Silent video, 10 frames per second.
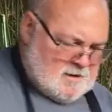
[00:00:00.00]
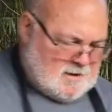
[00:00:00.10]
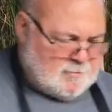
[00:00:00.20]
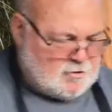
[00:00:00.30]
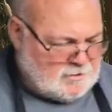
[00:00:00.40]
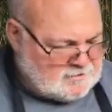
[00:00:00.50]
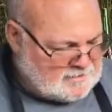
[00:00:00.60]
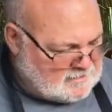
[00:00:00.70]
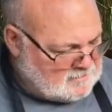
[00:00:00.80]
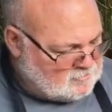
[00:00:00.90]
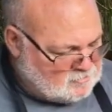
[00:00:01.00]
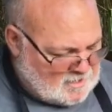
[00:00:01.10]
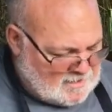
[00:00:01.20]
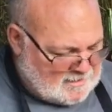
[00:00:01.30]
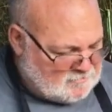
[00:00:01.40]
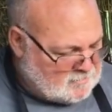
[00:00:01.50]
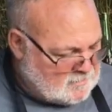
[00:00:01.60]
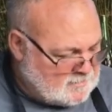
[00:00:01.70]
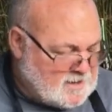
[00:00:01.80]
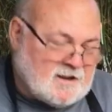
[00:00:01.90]
And I'm going to go ahead and take these chives.
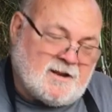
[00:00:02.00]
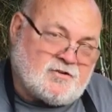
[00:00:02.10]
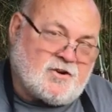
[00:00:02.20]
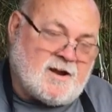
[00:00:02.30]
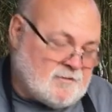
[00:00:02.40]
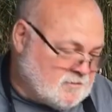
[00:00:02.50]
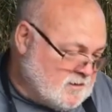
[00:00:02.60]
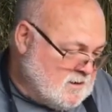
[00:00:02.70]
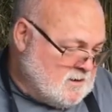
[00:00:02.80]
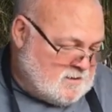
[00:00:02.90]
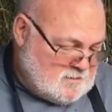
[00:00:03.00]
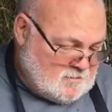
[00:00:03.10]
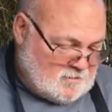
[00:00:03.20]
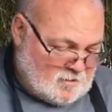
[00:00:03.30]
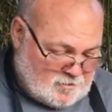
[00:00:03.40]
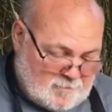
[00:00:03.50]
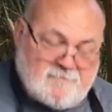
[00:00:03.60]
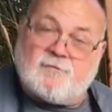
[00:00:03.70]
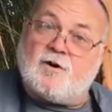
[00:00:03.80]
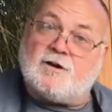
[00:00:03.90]
Now, I like chives are to be
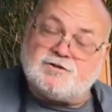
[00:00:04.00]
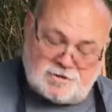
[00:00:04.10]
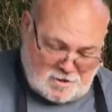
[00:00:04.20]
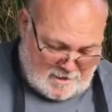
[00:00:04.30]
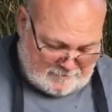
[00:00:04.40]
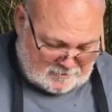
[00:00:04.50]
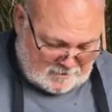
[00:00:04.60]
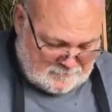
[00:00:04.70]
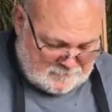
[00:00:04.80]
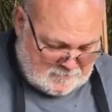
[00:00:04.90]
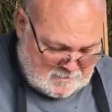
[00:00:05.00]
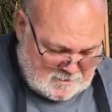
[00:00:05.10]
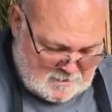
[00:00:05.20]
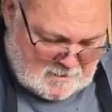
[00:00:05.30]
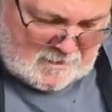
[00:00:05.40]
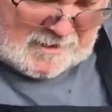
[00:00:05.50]
fresh, obviously. And